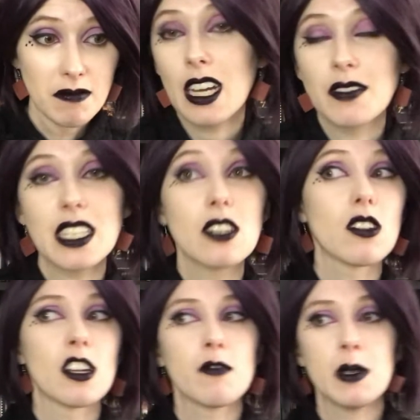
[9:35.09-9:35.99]
I've seen a
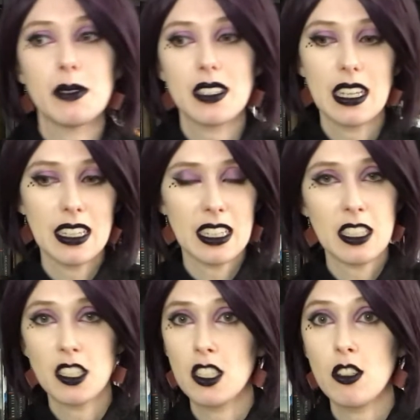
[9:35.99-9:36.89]
lot of people say that
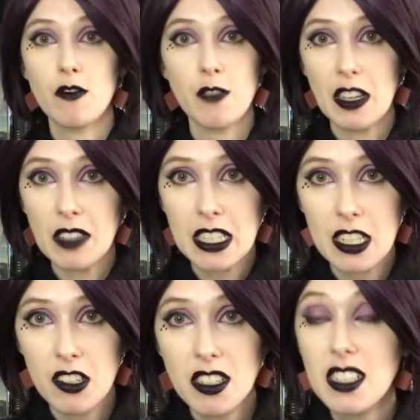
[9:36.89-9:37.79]
this is their favorite
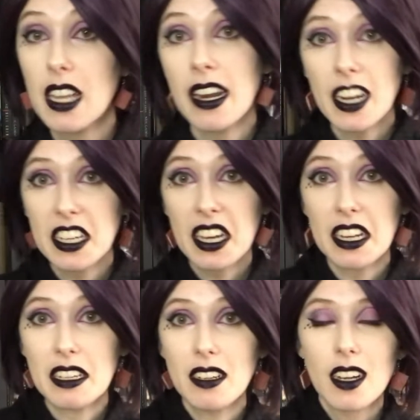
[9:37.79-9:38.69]
series, and I get it.